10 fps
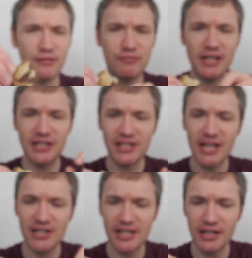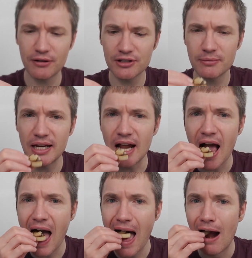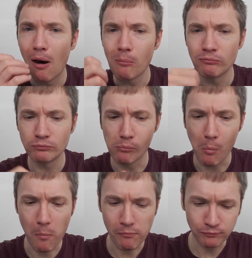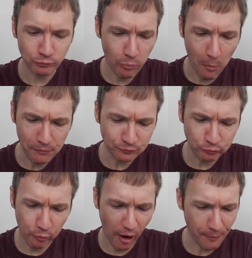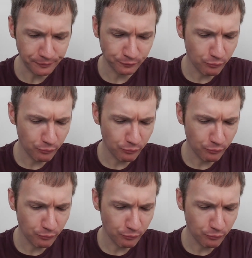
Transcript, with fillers: you can really taste it, you know what I mean? Wow.